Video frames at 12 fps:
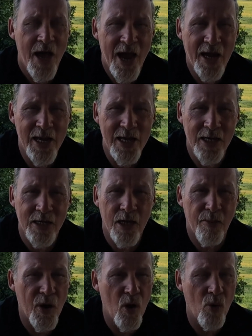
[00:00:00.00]
and he ended
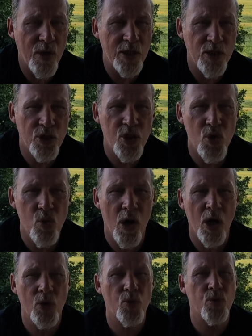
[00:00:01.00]
up owing
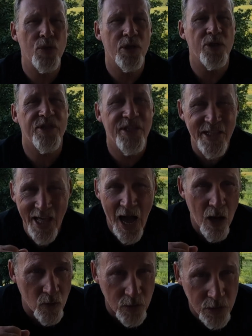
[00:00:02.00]

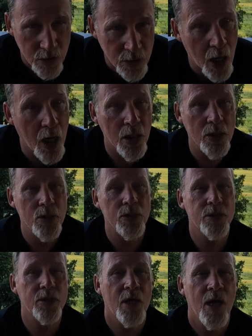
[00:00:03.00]

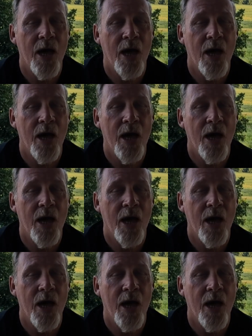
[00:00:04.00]
$200,000.